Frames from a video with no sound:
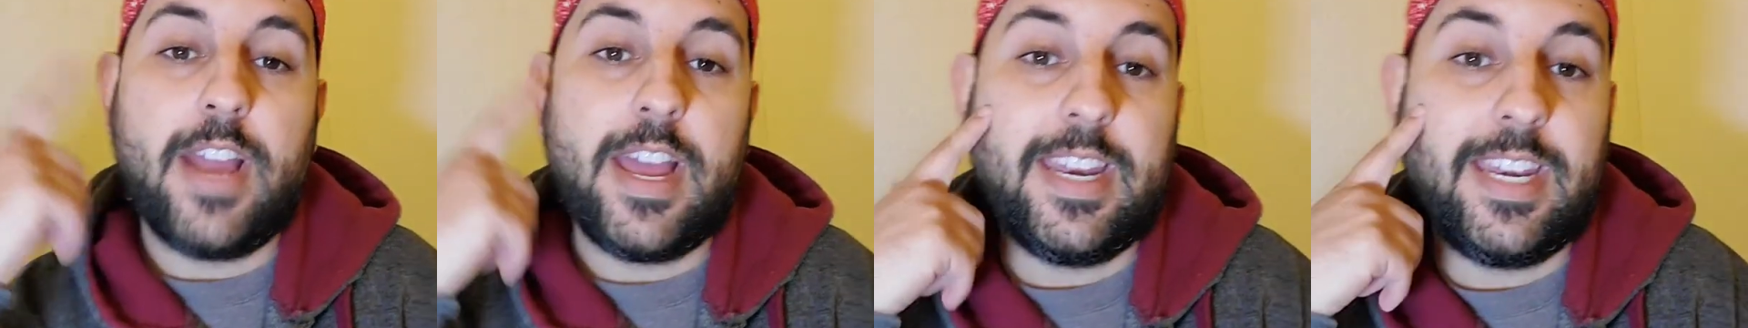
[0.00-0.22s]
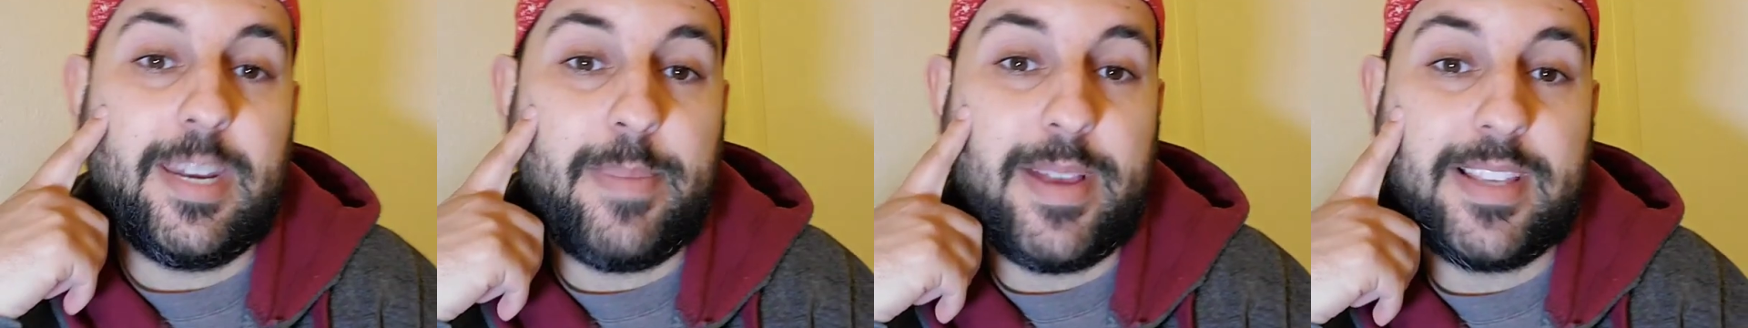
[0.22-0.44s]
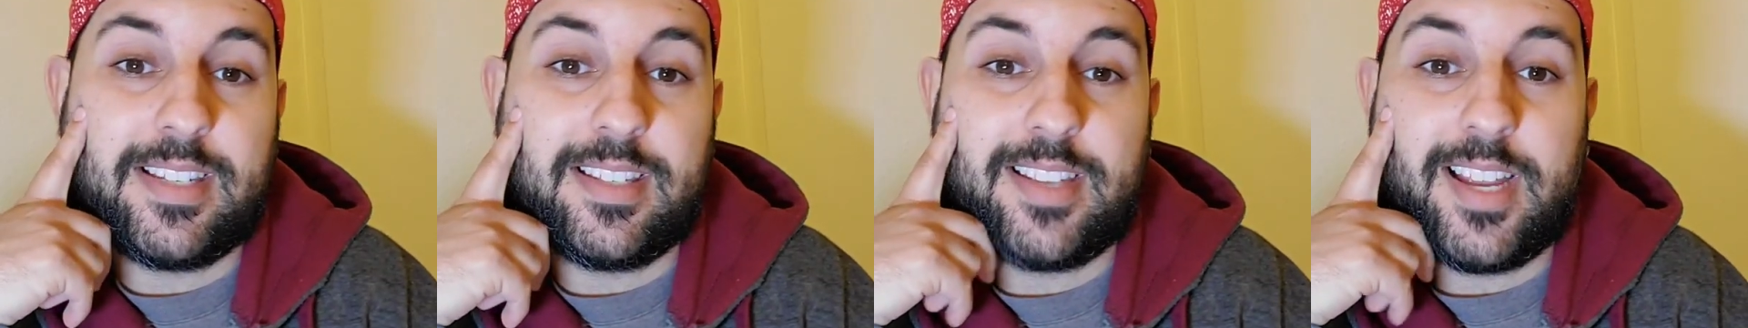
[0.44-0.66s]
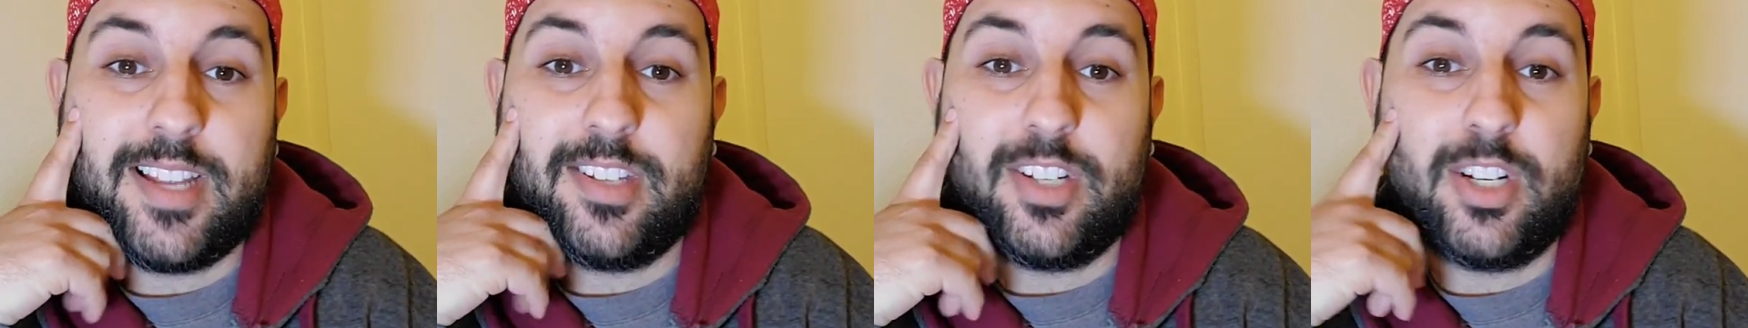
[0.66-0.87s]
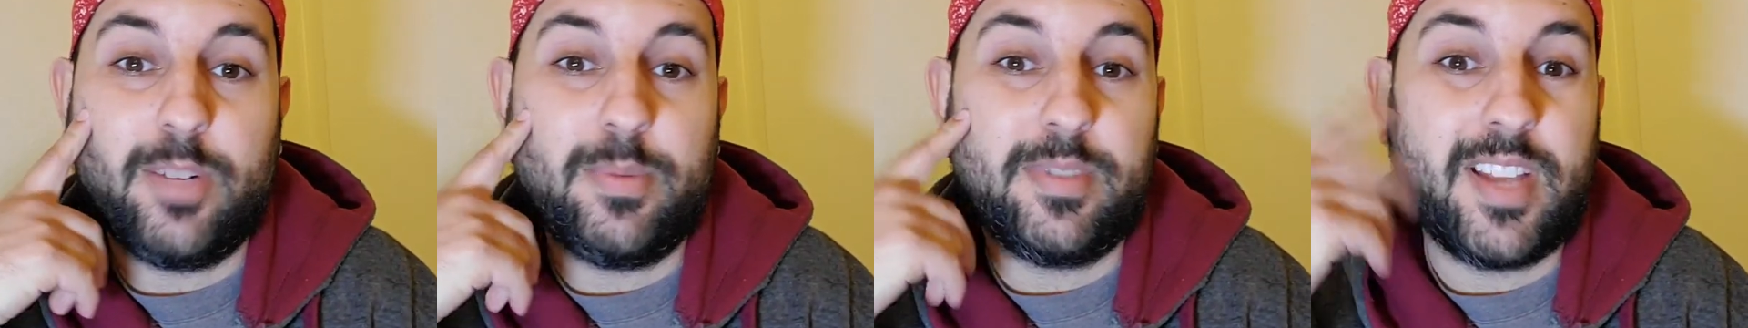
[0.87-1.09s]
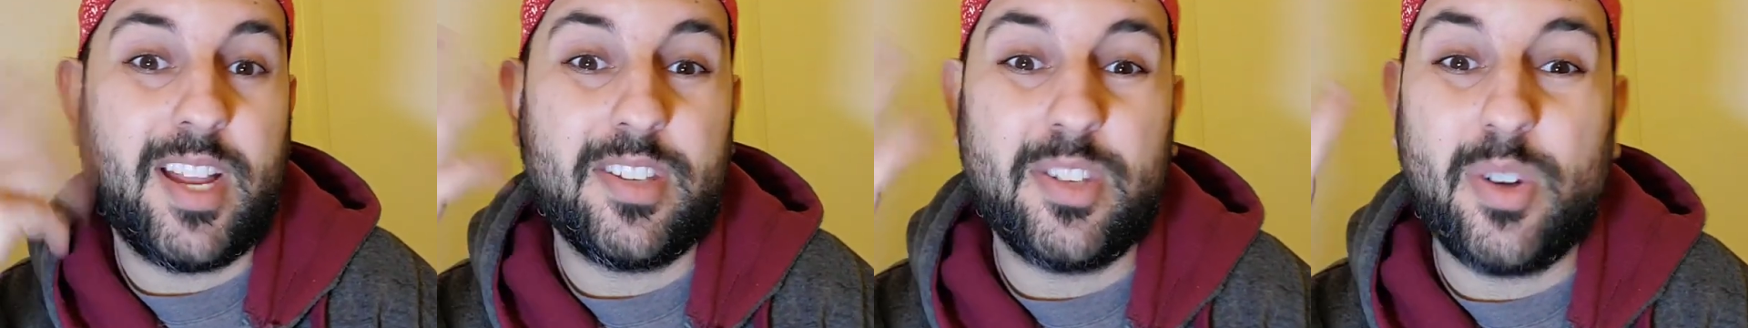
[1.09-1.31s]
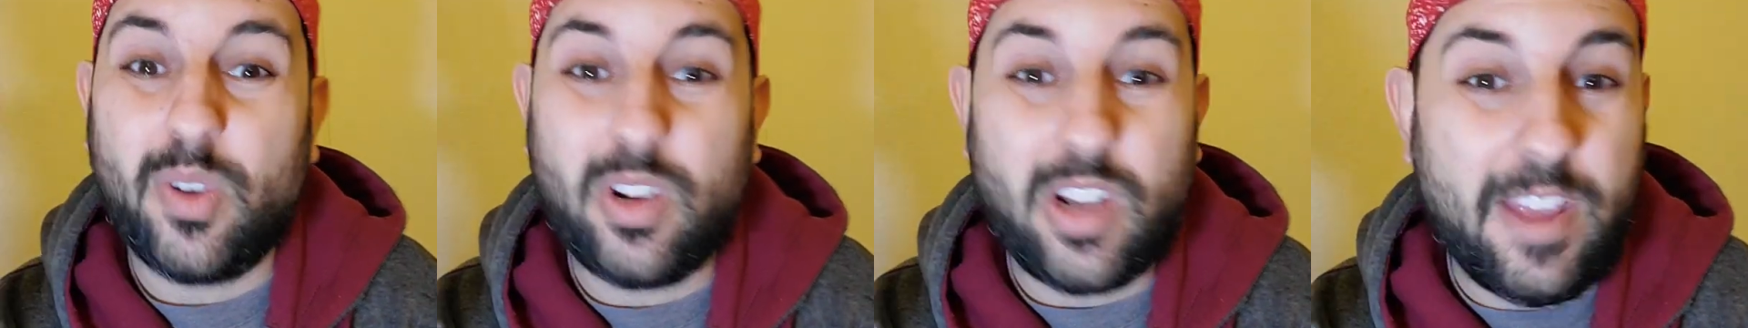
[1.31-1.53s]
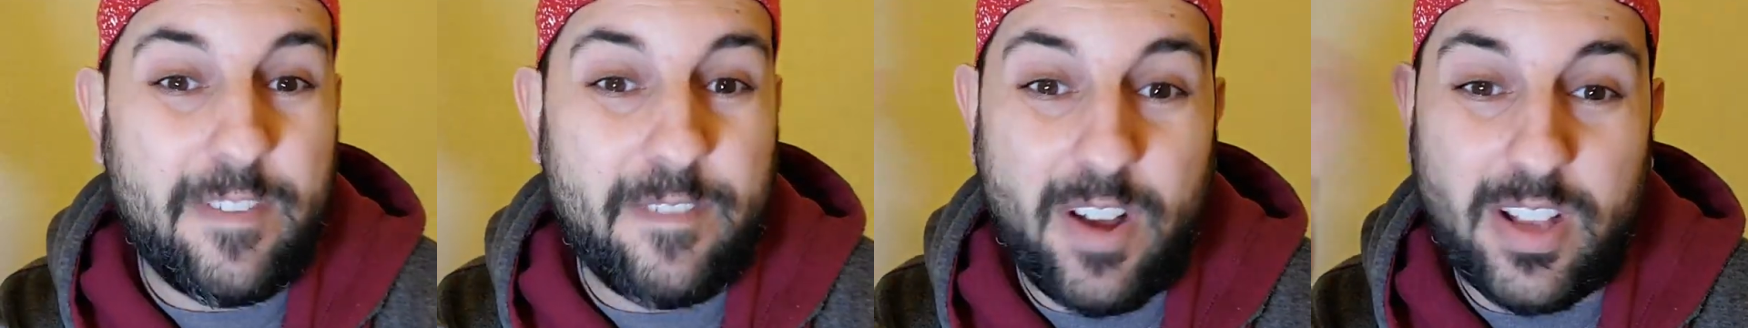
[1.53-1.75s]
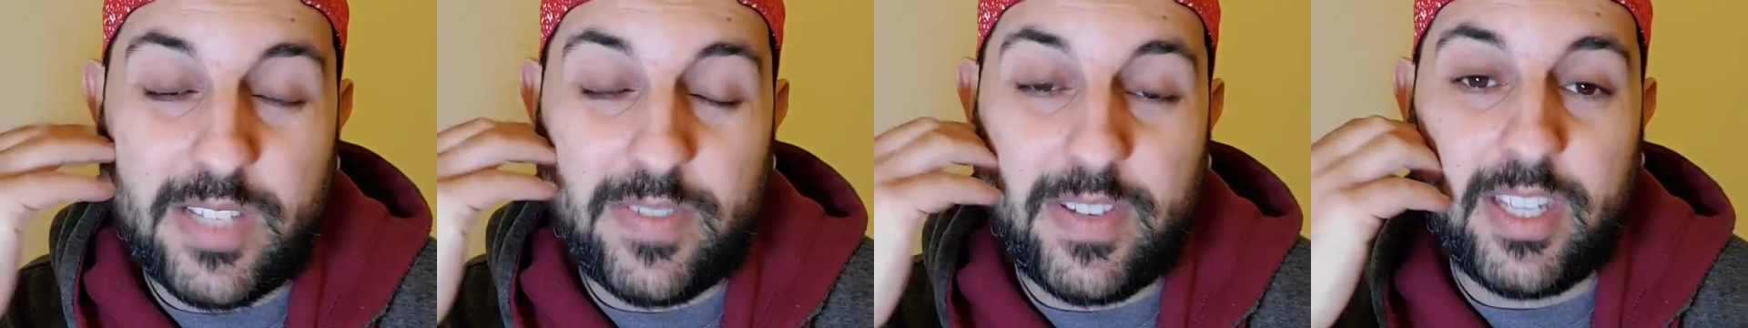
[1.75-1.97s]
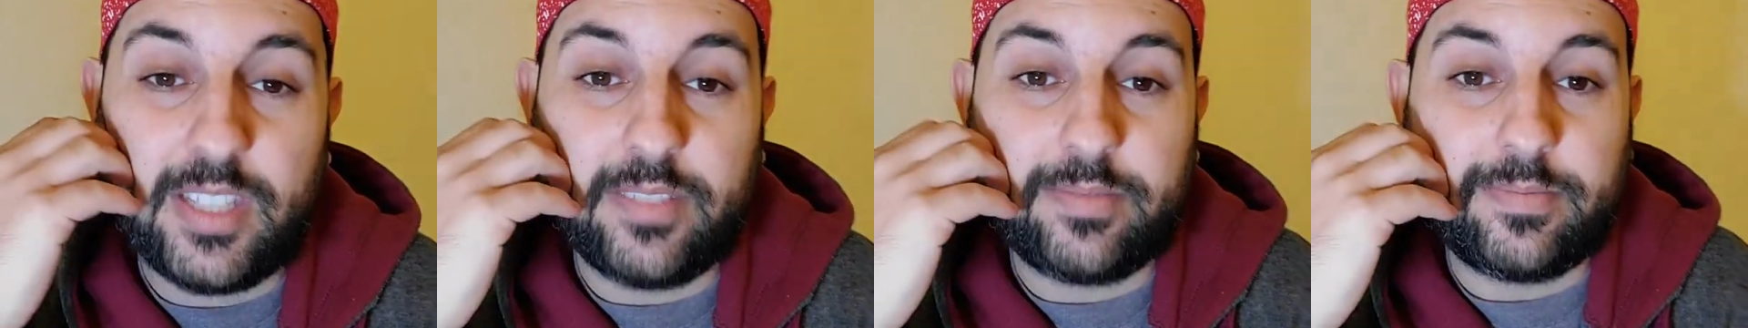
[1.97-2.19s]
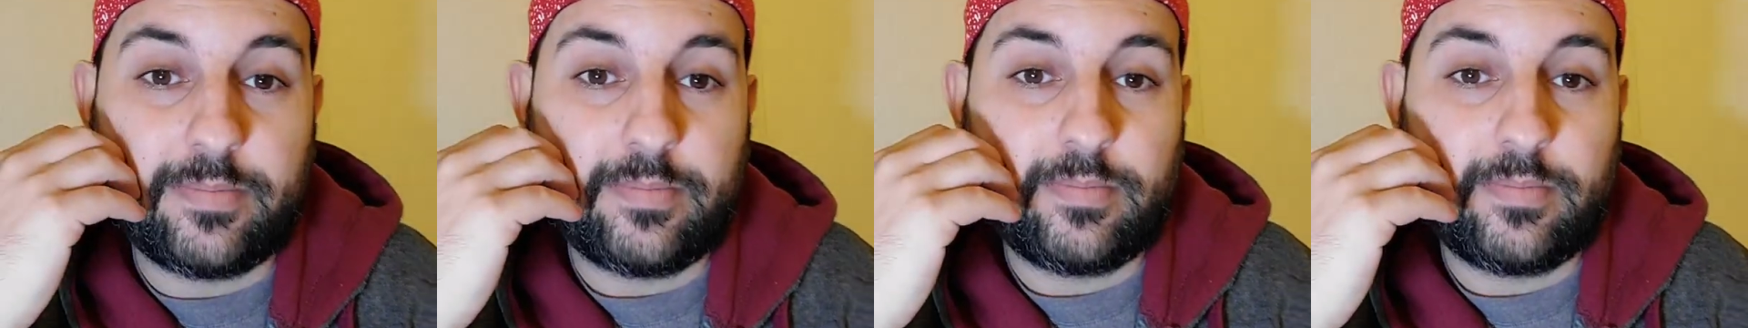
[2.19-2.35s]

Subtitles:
had any pesticides or herbicides. No glyphosate,